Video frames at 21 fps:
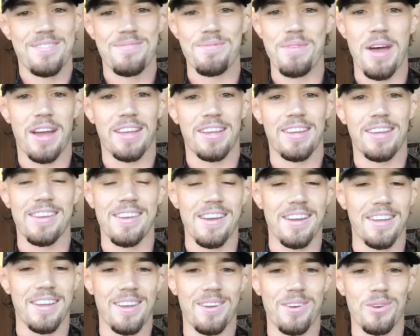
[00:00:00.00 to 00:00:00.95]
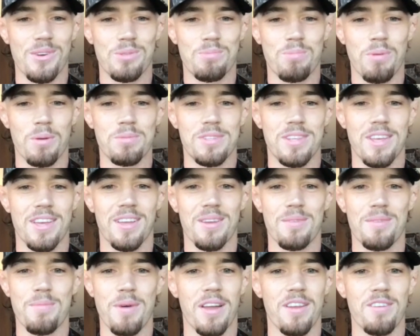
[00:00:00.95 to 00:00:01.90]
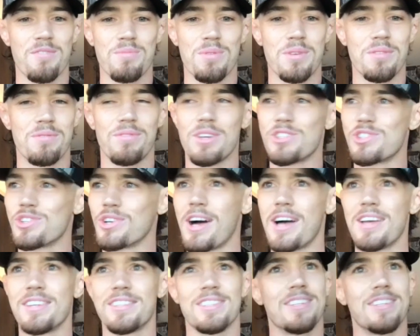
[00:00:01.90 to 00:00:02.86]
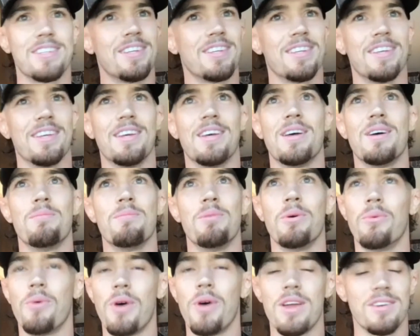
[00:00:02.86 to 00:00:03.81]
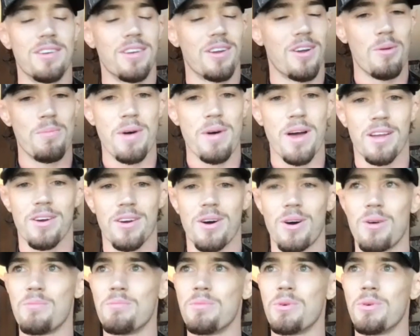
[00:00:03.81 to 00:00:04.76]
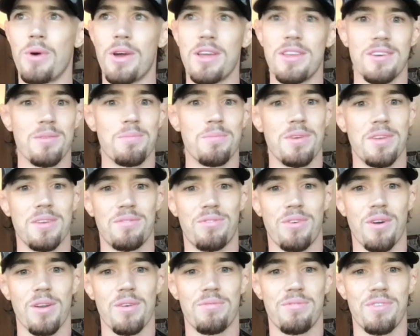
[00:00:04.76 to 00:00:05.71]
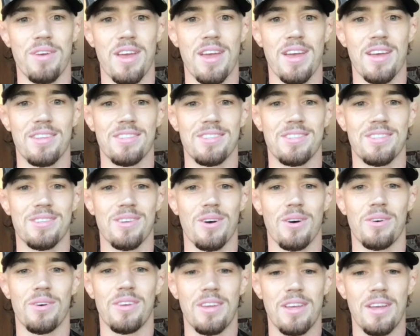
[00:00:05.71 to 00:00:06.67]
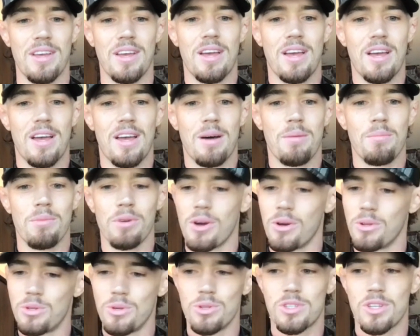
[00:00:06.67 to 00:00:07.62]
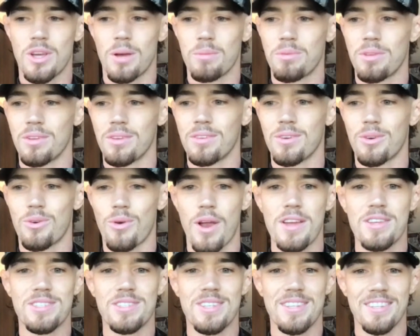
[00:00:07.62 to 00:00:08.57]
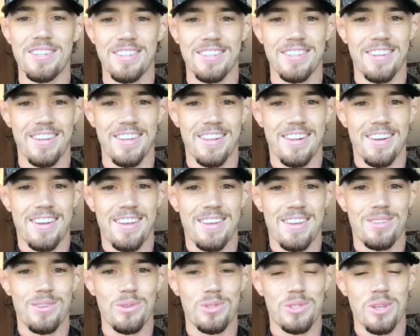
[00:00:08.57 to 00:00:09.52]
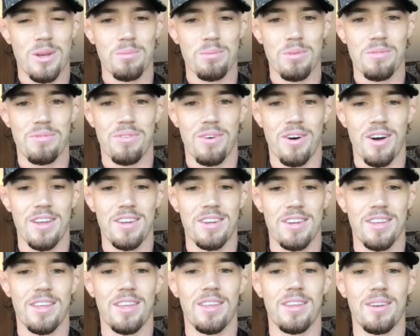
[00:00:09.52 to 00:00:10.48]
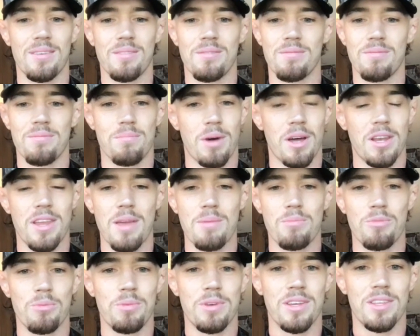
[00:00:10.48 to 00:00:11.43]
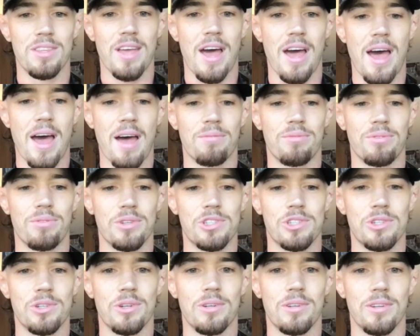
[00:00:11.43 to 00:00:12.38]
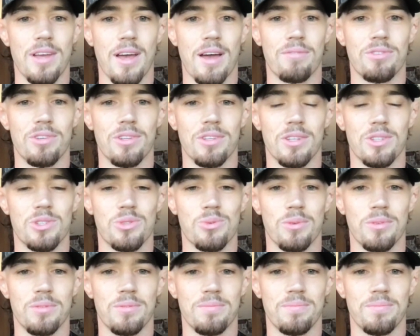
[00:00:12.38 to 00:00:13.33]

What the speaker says: I get goosebumps thinking about it. I've been visualizing it. Been waiting to go back home. Been waiting to be in front of fans. So I'm gonna go do something crazy, do something fun, and my name will be in the hat for sure after this one.